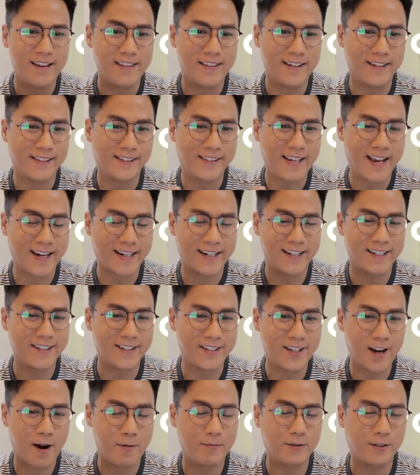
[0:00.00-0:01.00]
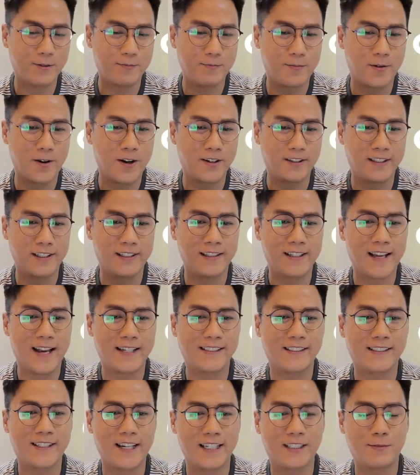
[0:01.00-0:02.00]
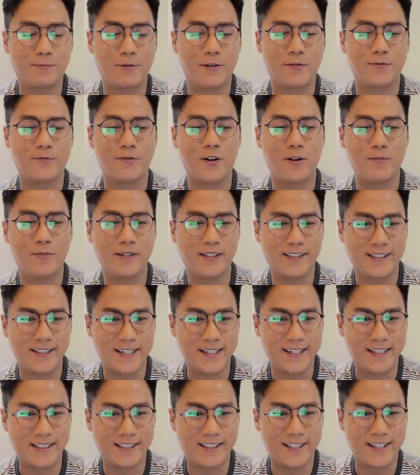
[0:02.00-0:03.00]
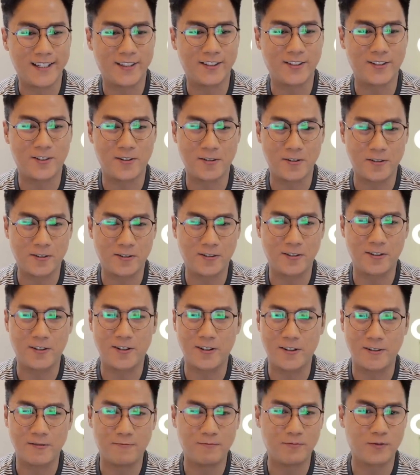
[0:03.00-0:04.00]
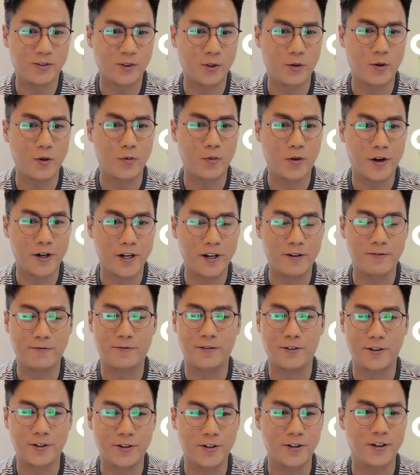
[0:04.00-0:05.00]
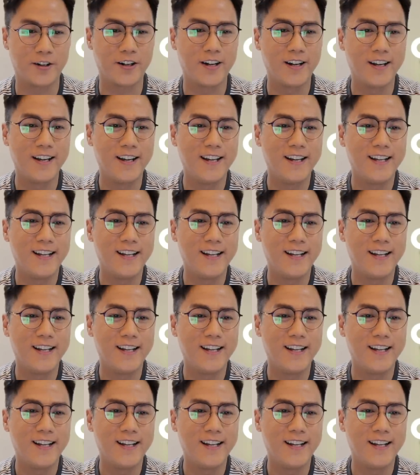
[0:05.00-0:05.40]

the second top spot in last night's performances is just, you know, so rewarding for sure.